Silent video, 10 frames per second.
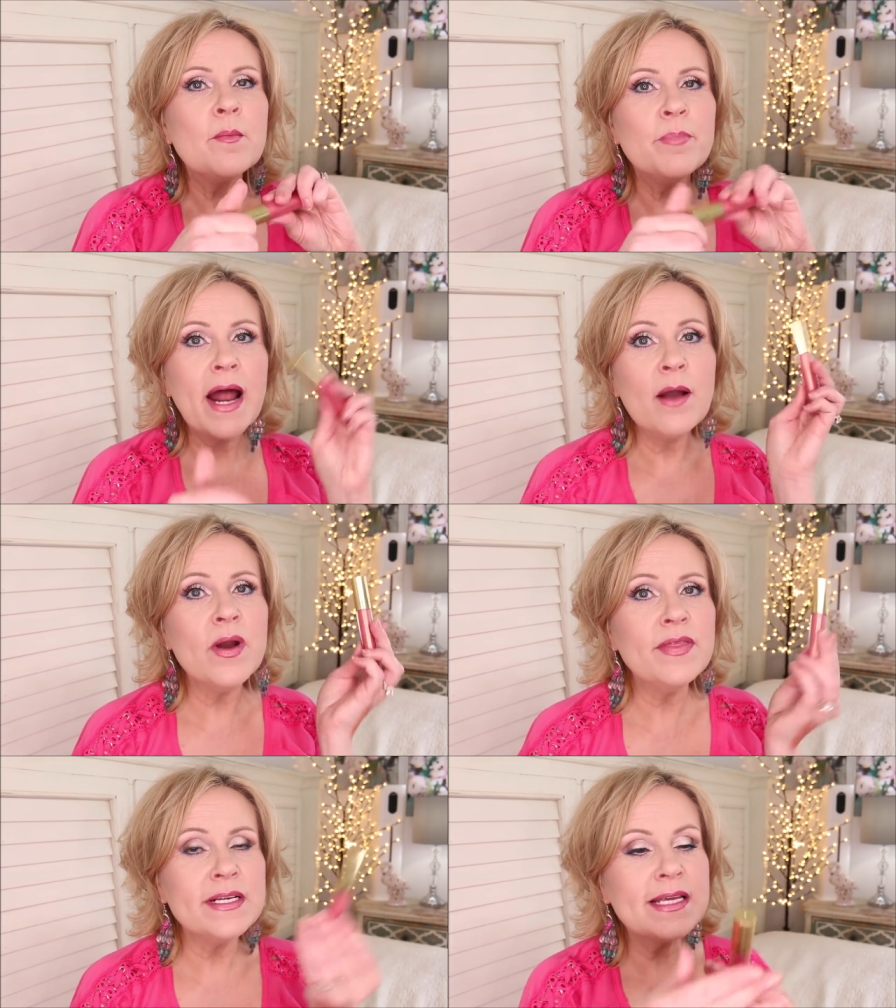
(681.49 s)
But I
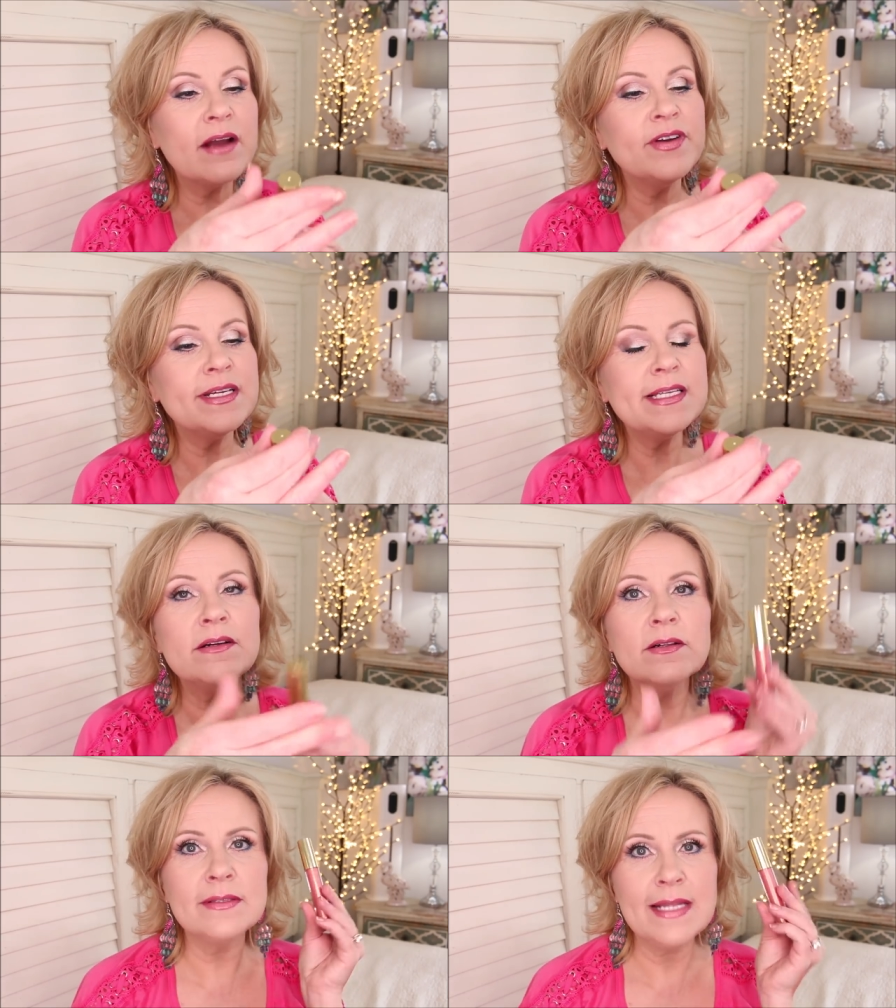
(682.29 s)
wear this every
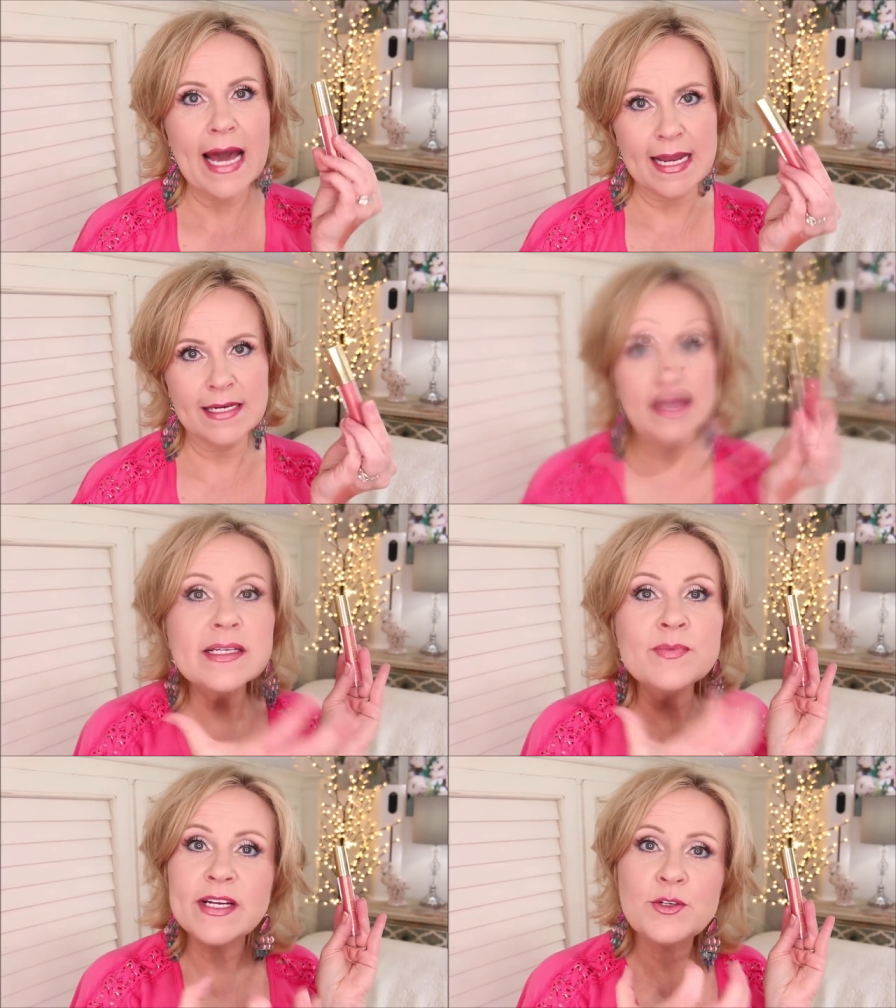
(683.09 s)
single night
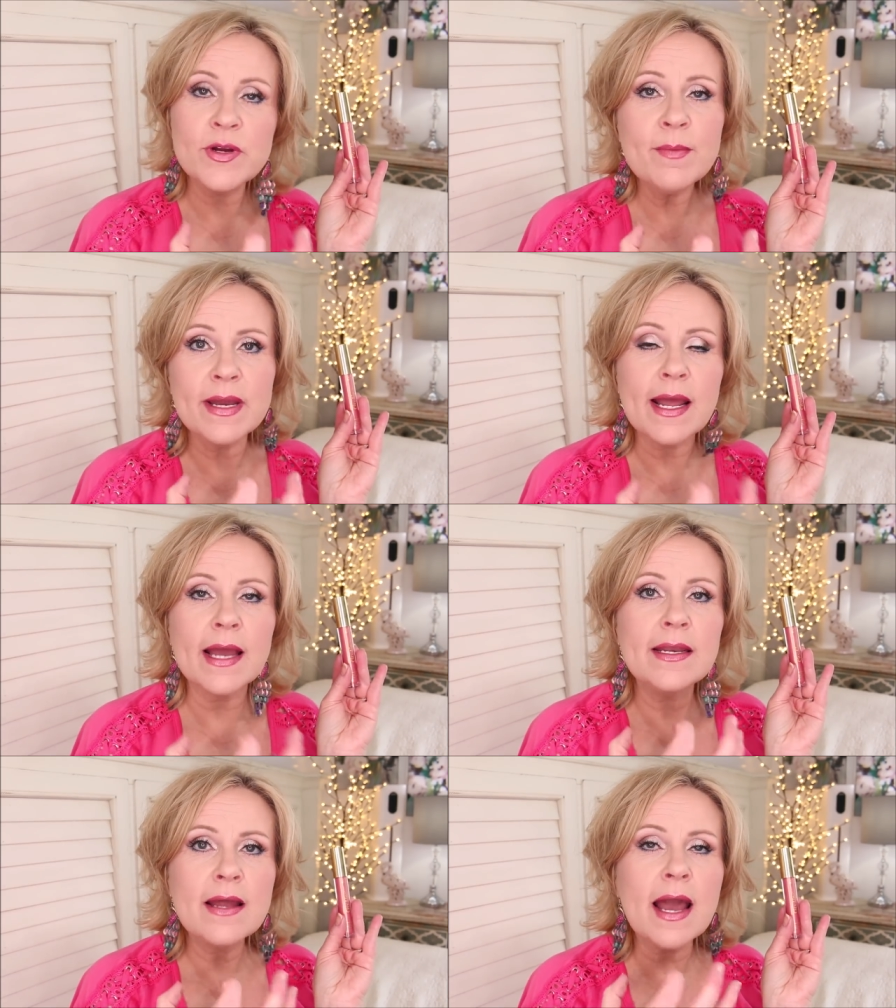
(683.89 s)
as my treatment
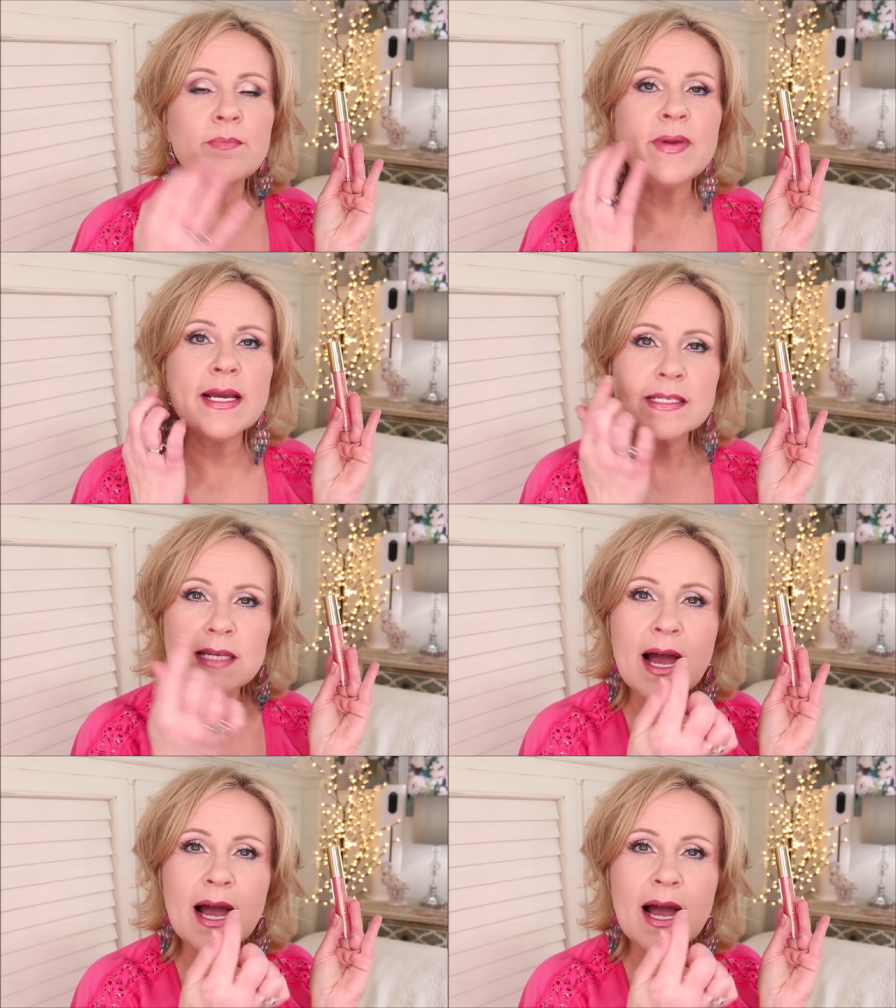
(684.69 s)
at night because